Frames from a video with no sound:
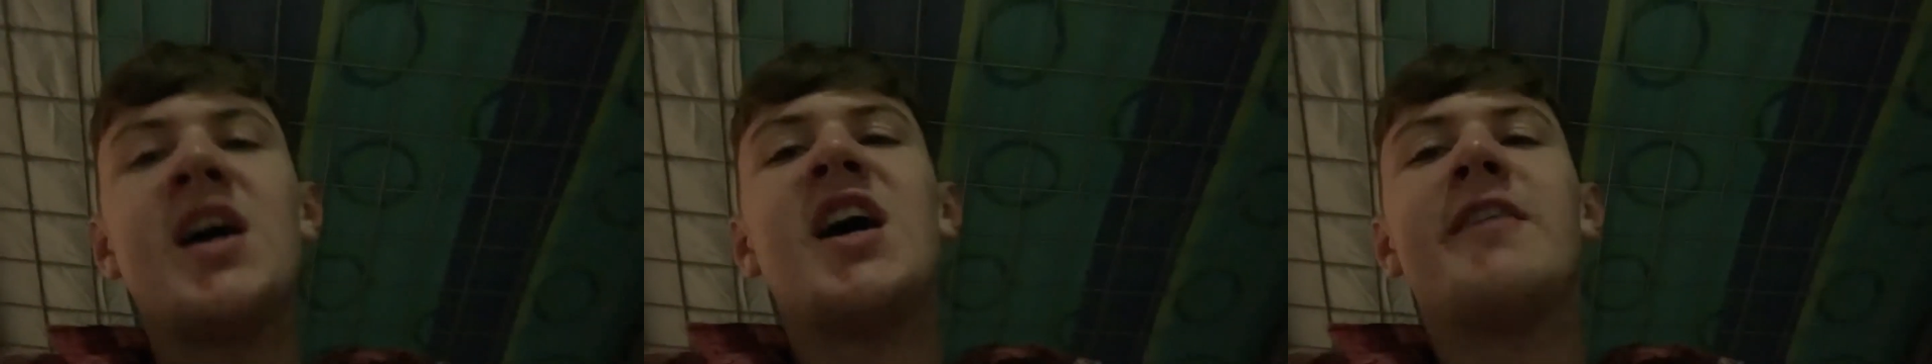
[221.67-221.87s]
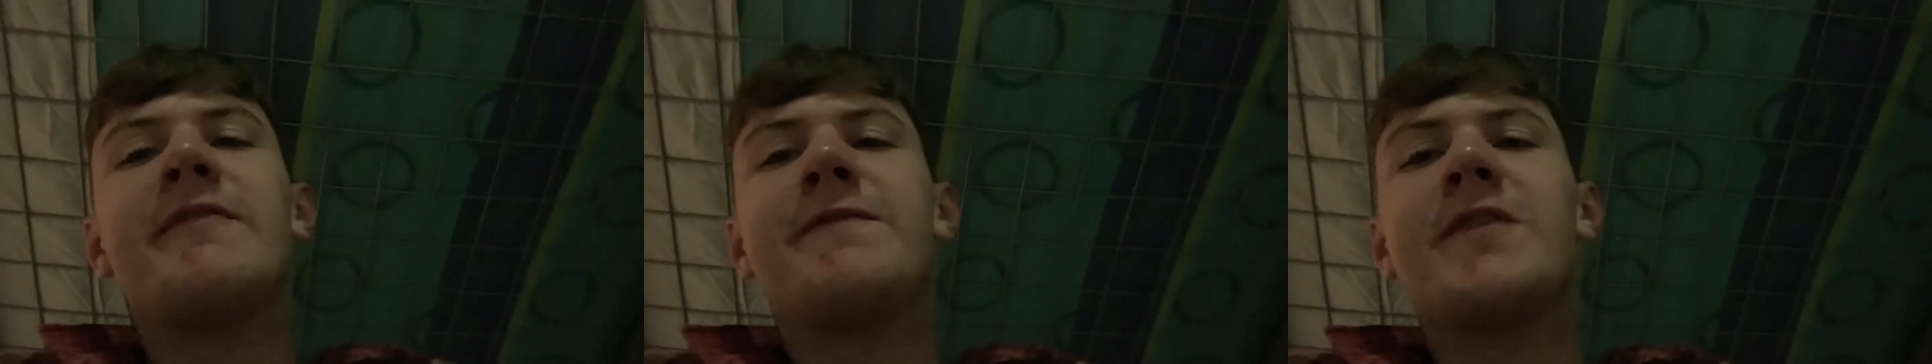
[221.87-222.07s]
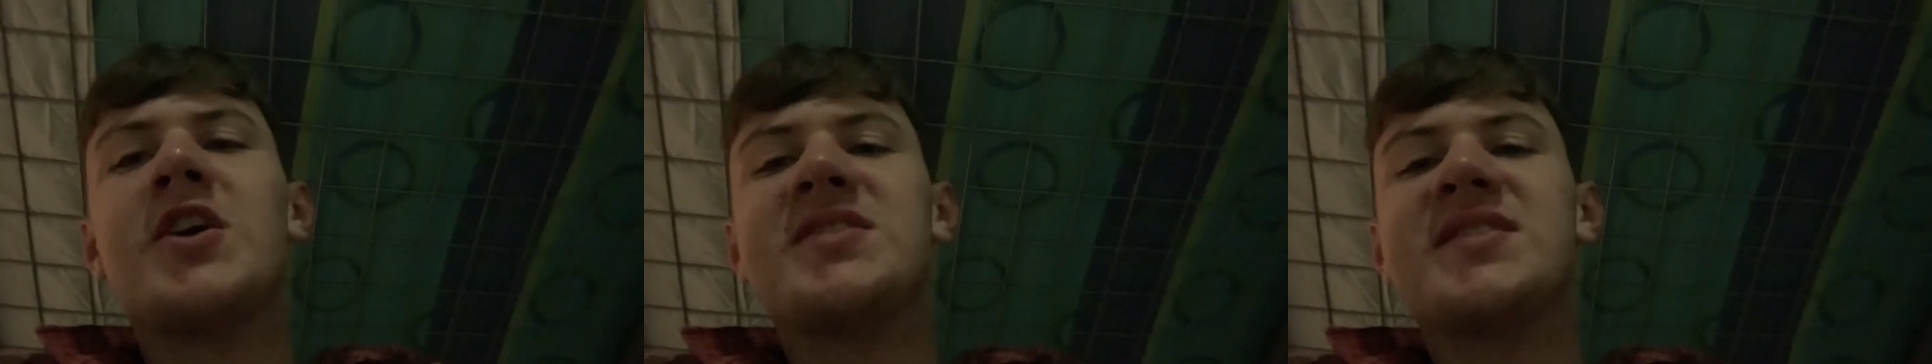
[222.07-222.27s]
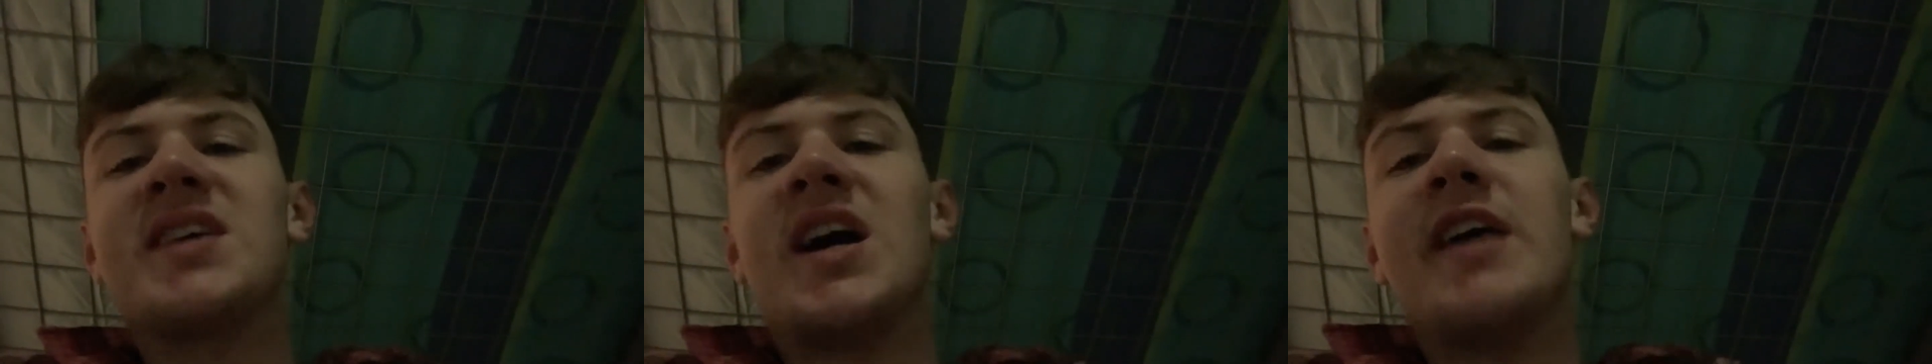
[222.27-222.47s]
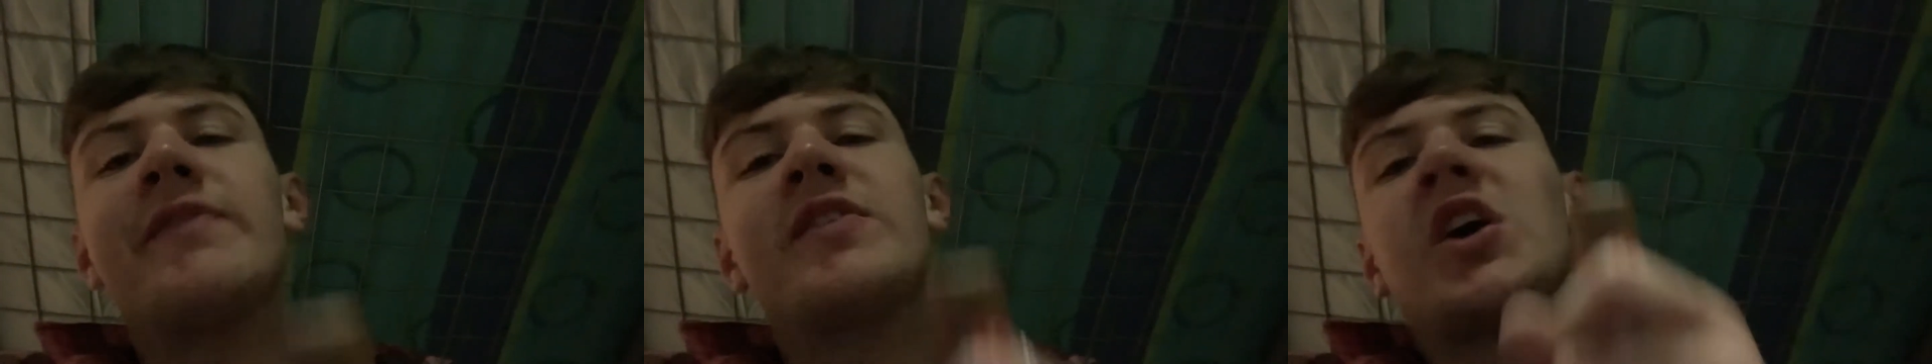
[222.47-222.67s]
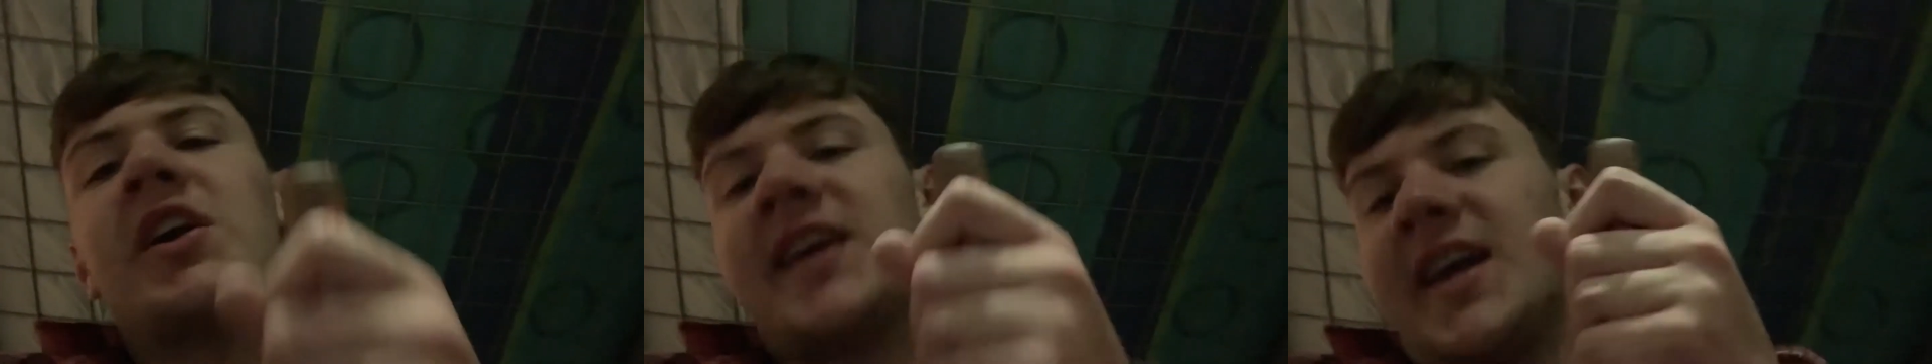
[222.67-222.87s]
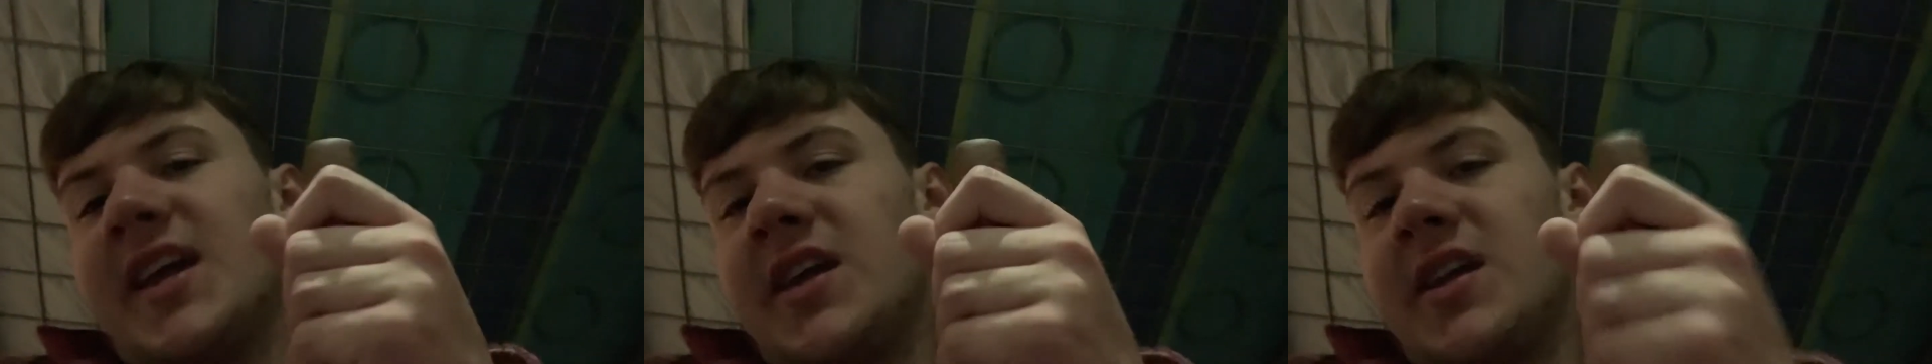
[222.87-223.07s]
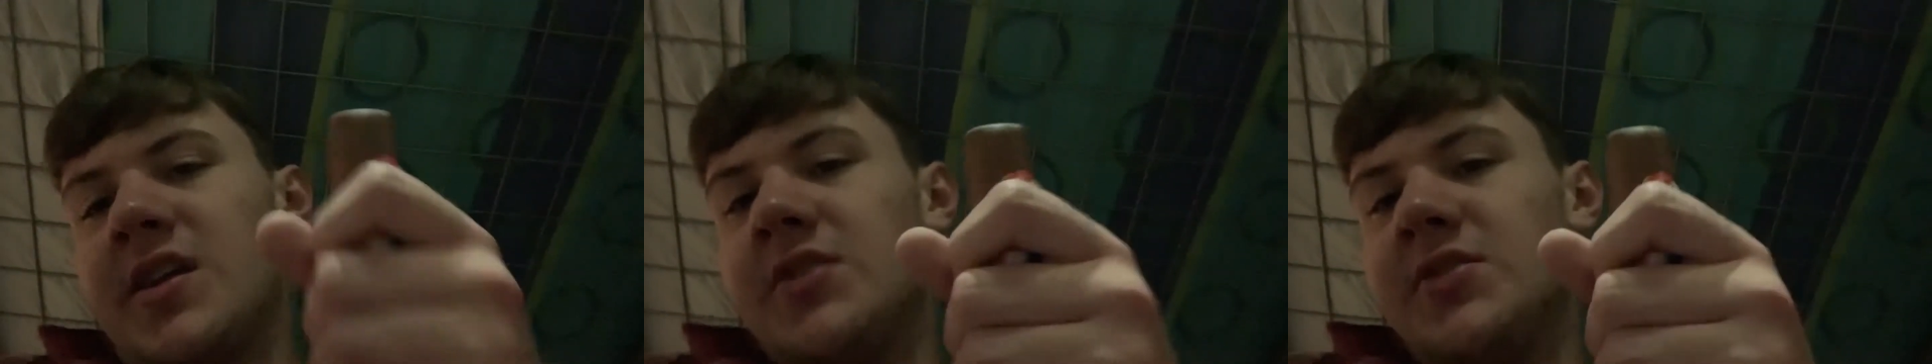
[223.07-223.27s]
First, I've got
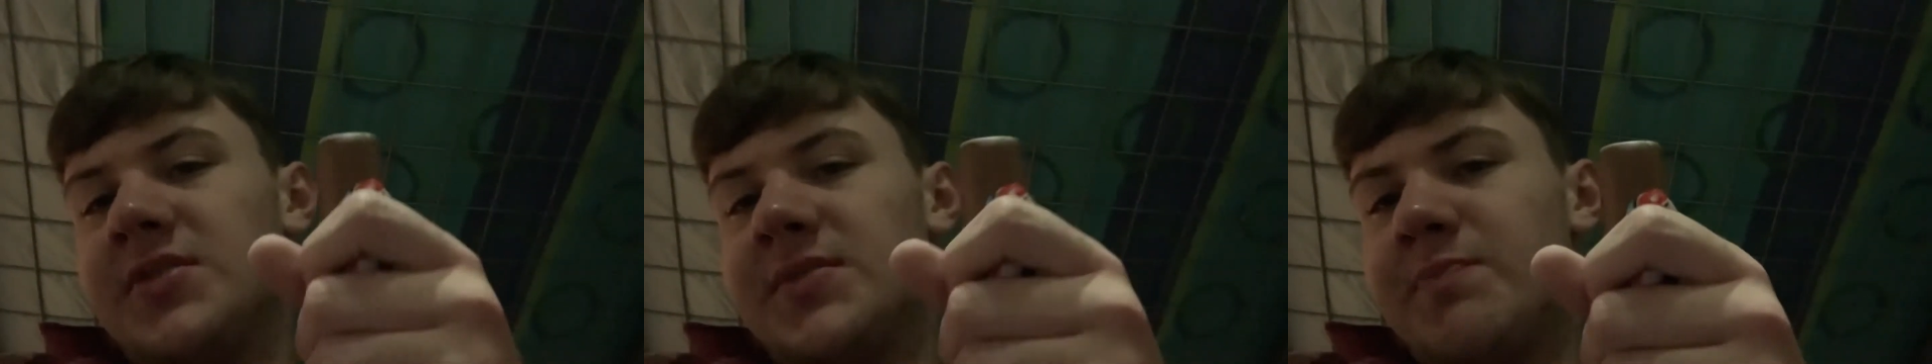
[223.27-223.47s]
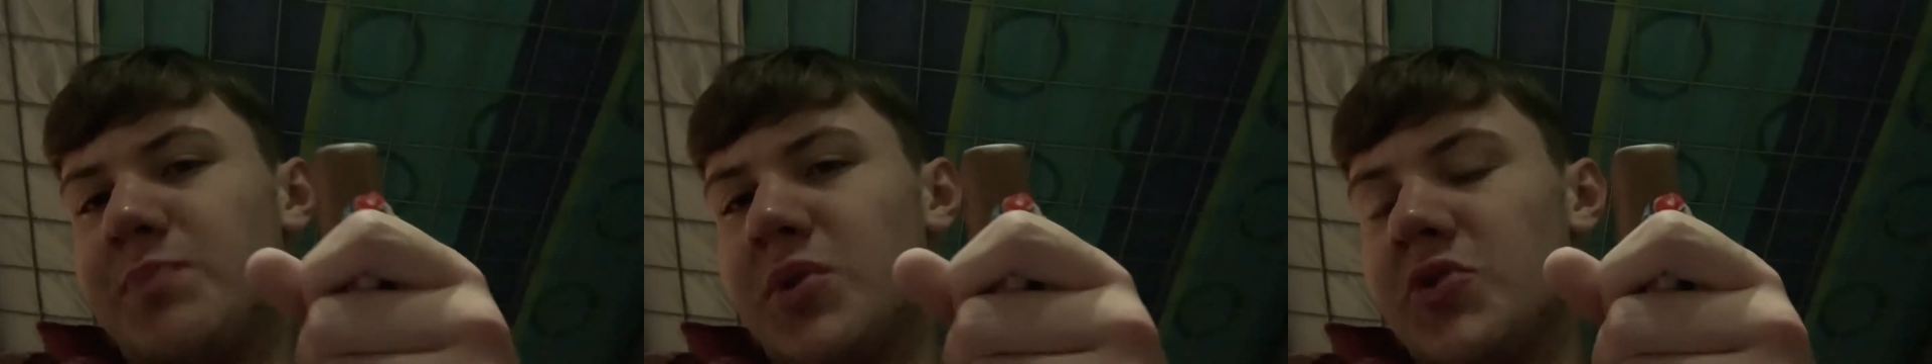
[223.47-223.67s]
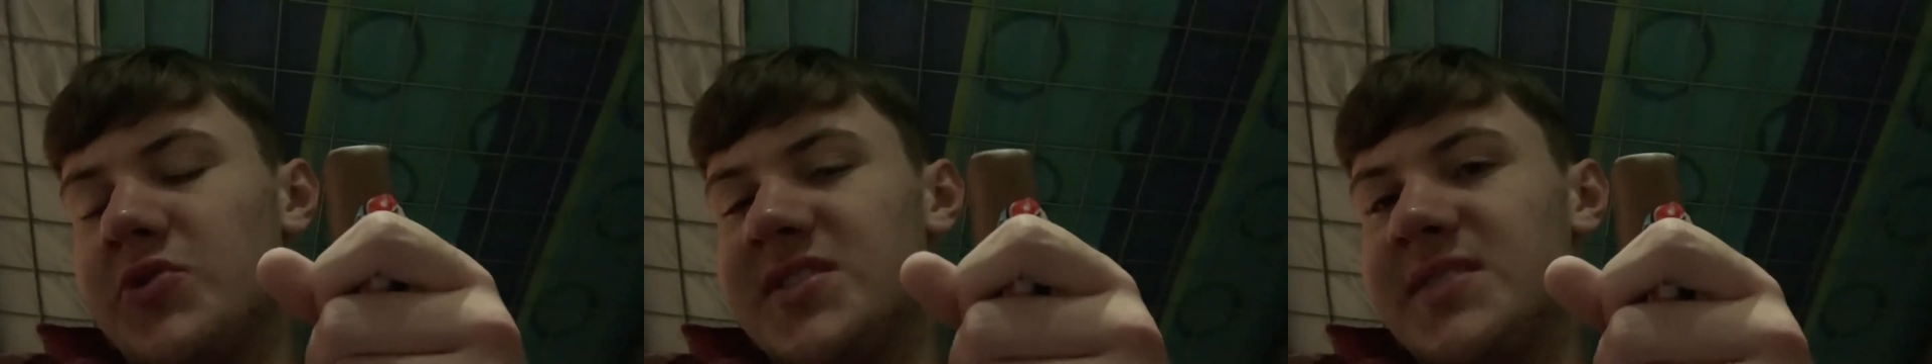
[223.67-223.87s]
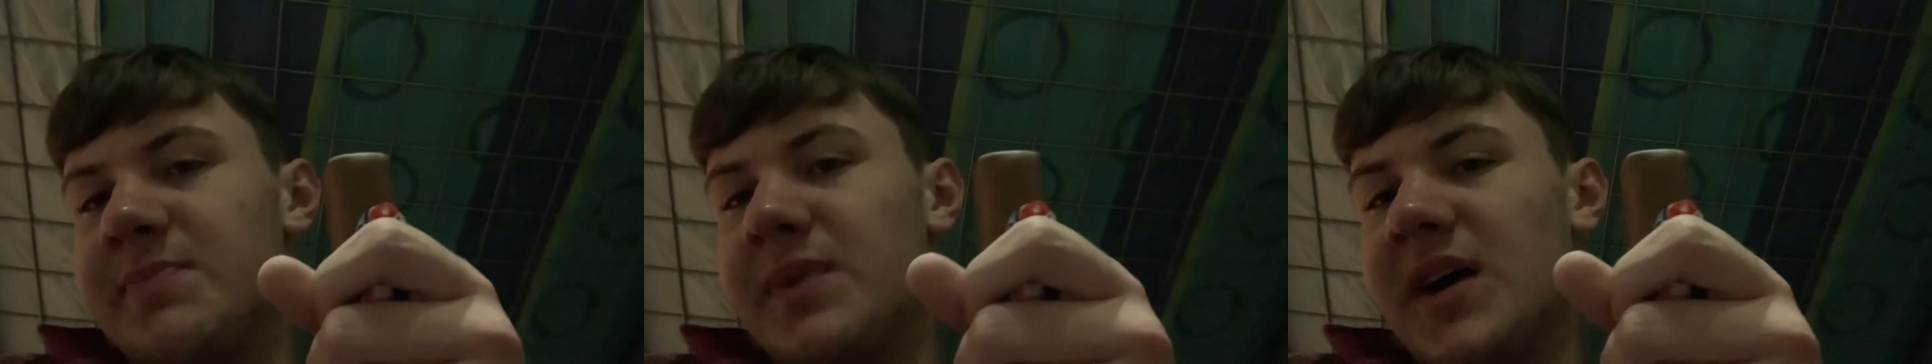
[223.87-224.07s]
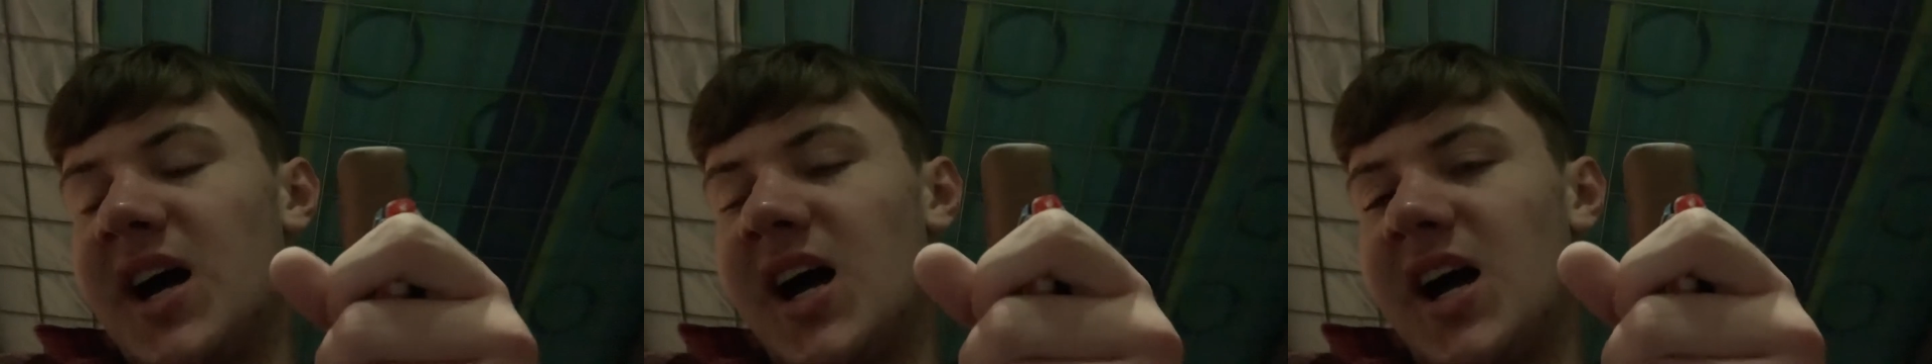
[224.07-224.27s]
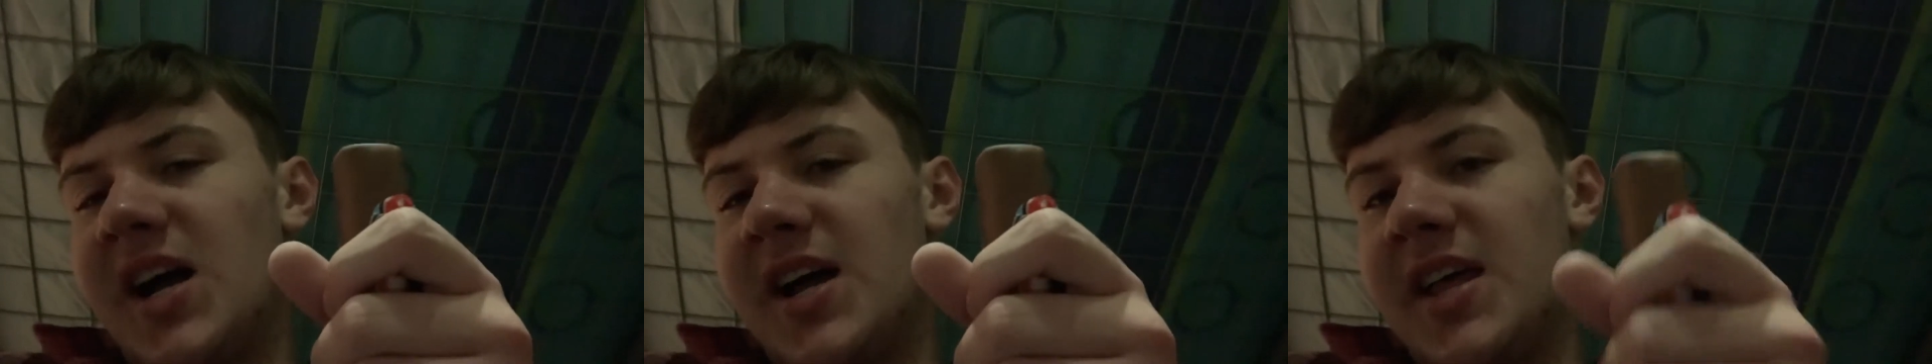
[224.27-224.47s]
a boost bar,